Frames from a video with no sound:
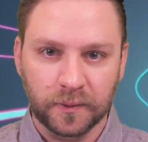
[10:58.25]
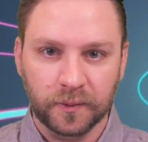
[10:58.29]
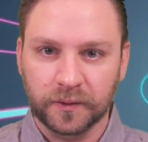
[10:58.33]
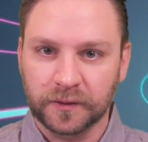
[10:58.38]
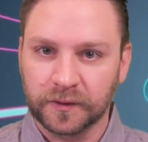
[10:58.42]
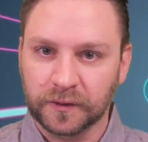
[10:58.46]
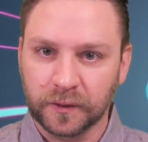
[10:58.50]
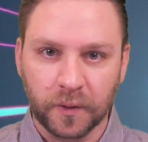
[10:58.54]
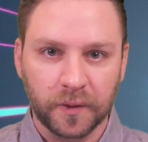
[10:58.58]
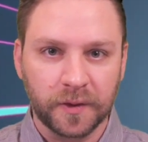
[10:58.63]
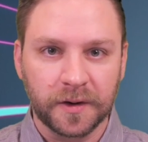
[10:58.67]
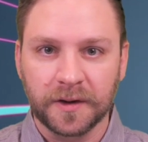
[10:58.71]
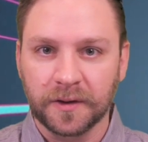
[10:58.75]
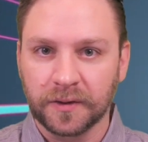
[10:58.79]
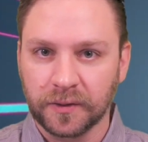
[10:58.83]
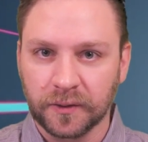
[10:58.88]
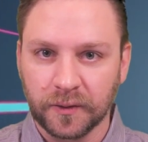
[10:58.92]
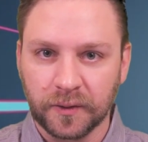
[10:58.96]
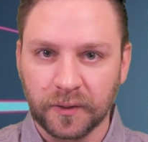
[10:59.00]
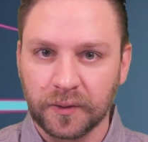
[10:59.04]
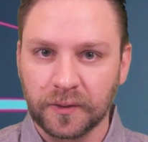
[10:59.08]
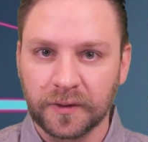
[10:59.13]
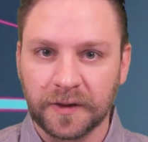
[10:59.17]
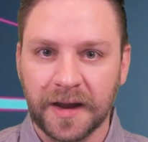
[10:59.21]
sorting
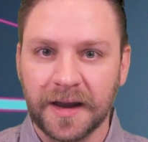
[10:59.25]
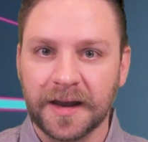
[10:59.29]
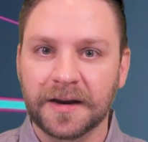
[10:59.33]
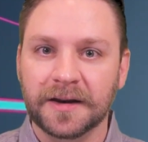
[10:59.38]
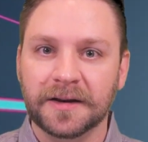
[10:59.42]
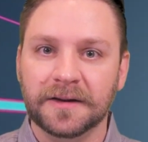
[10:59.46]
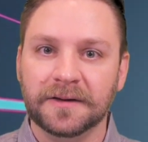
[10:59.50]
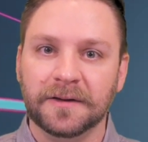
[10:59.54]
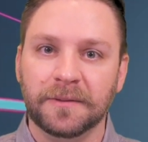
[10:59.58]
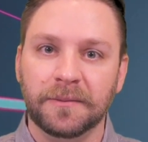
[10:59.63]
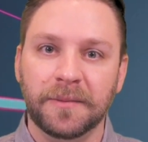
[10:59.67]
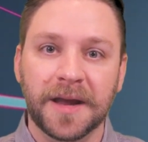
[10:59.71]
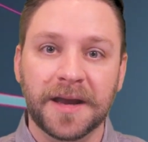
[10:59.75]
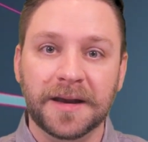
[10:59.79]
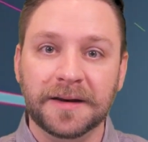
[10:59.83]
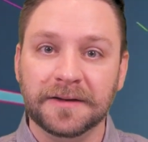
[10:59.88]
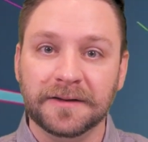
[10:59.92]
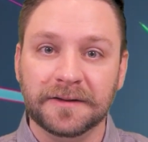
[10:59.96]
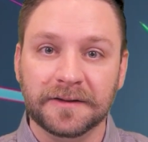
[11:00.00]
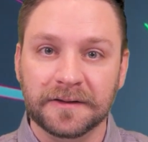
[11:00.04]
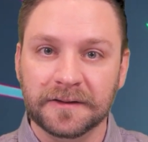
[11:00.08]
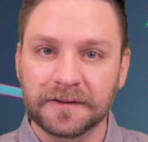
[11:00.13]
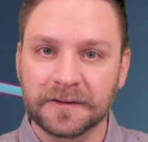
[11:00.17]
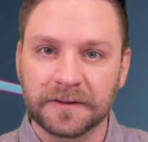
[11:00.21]
through data to make
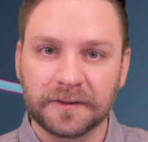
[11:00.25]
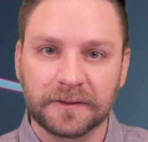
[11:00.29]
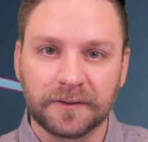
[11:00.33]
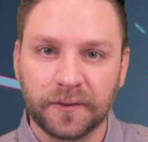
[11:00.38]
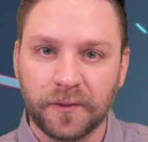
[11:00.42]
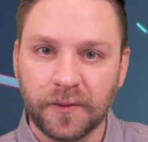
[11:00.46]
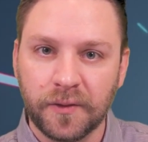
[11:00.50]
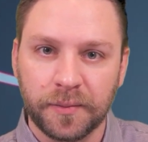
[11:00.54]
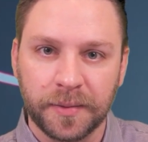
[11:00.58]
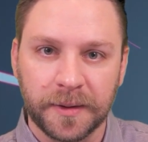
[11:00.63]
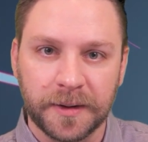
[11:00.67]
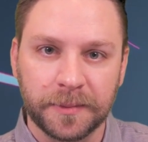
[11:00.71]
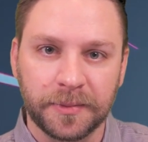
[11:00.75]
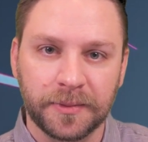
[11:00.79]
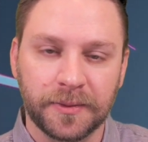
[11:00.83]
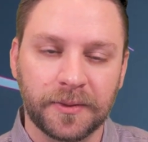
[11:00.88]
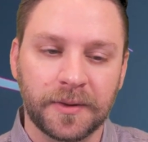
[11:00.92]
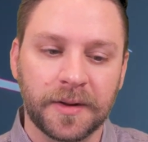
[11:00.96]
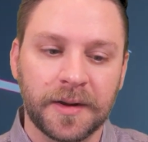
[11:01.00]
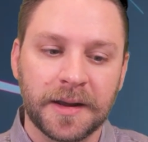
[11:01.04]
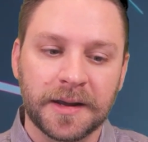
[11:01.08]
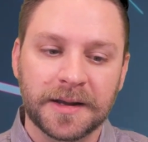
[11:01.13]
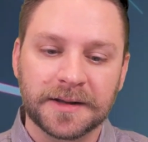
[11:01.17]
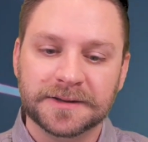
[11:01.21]
decisions for people.